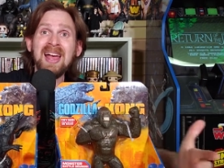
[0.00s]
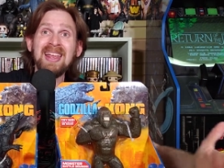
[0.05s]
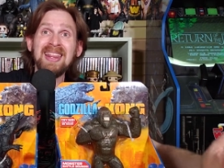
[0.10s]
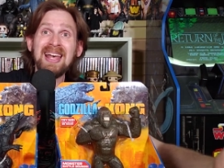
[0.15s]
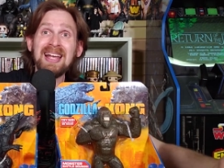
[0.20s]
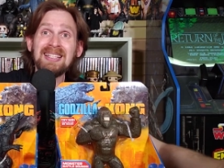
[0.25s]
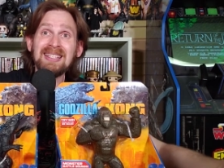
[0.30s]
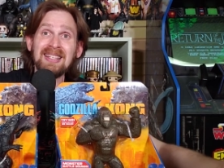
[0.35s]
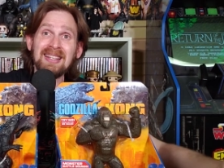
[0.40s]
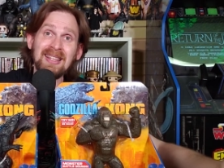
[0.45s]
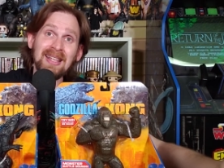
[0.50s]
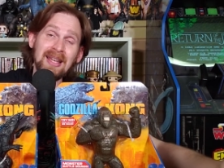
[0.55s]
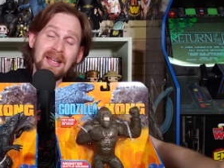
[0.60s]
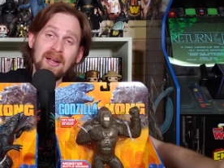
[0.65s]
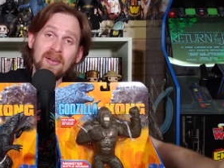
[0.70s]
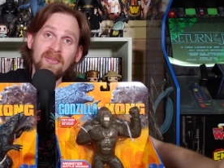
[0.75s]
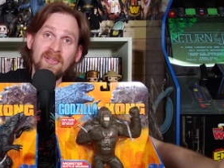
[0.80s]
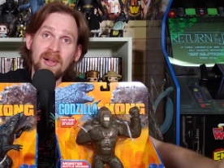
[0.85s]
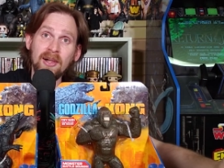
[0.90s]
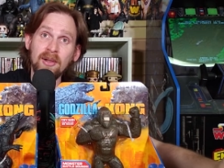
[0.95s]
That's the thing.
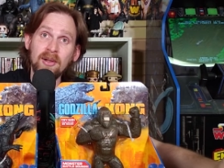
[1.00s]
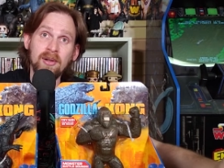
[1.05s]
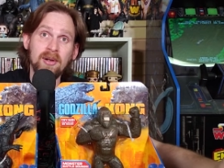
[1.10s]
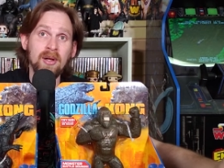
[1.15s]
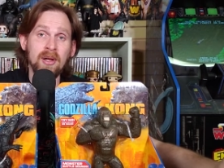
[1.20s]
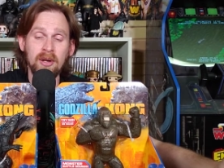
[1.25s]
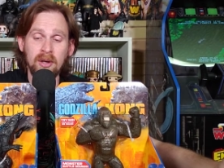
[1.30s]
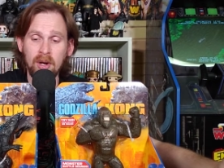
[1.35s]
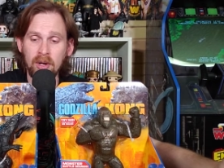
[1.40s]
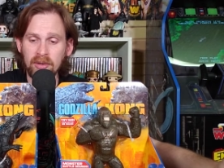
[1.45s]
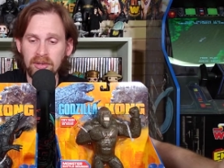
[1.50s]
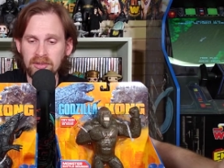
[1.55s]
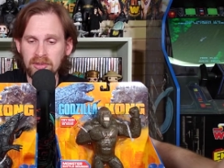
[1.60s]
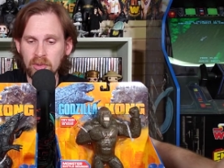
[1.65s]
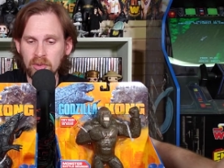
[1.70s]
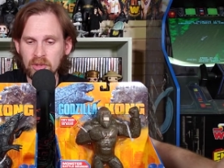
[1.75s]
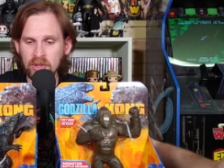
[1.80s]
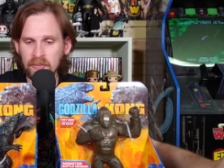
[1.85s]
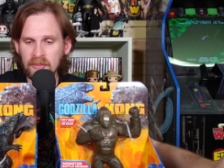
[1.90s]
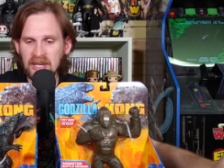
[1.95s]
Follow it on all the
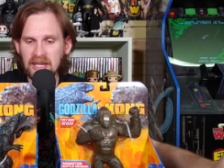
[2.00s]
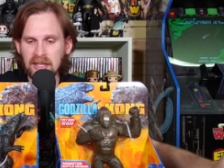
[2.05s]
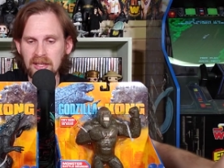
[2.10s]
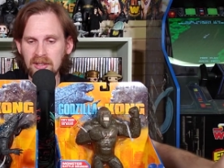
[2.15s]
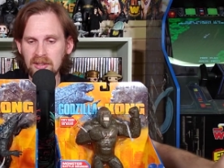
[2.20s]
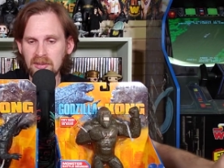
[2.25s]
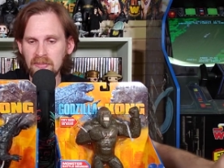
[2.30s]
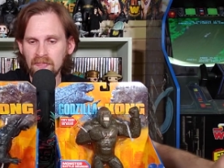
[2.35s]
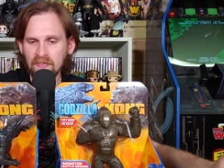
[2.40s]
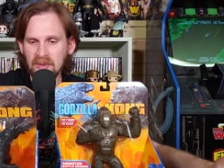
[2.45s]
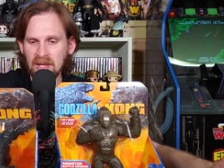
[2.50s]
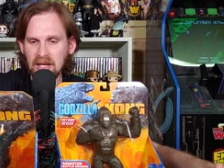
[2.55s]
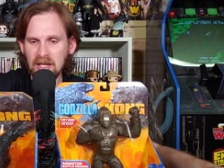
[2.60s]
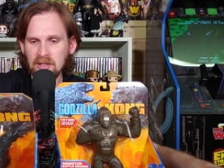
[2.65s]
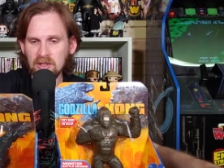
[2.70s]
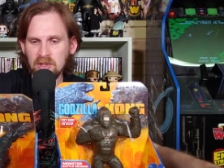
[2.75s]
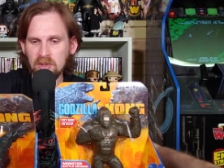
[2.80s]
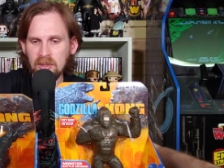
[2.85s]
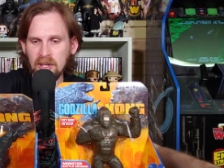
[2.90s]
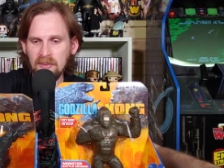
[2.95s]
social medias
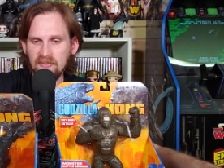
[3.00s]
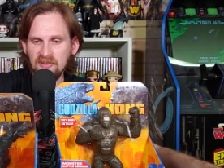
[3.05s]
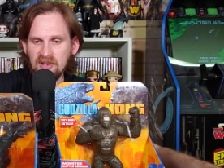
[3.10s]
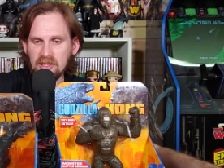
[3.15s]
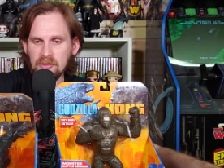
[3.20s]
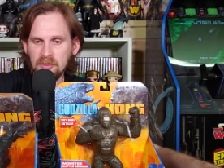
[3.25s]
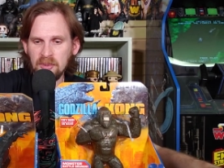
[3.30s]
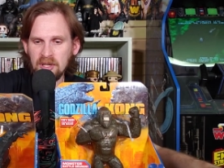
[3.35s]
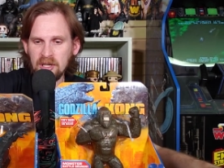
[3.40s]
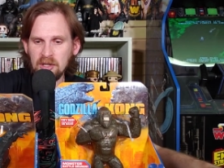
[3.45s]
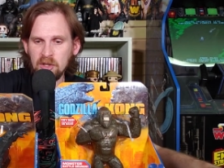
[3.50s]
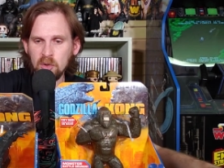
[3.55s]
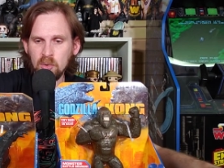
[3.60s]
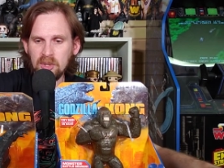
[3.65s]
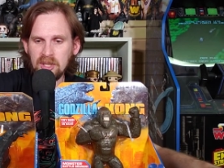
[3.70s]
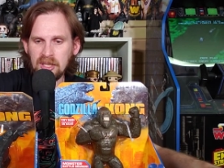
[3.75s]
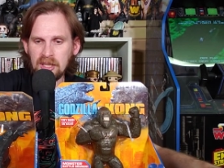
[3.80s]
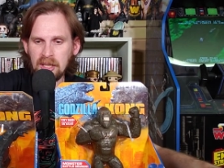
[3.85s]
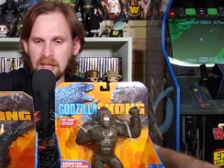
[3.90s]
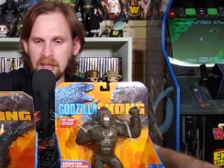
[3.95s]
Instagram, Facebook, and
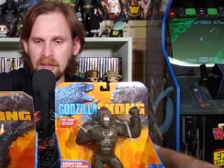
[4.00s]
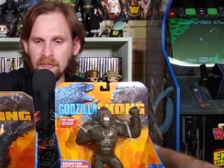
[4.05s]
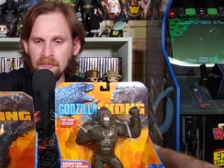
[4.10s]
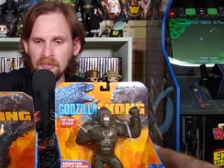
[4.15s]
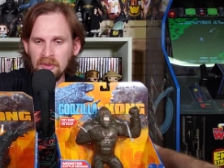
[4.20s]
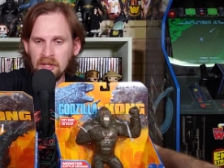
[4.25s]
Twitter.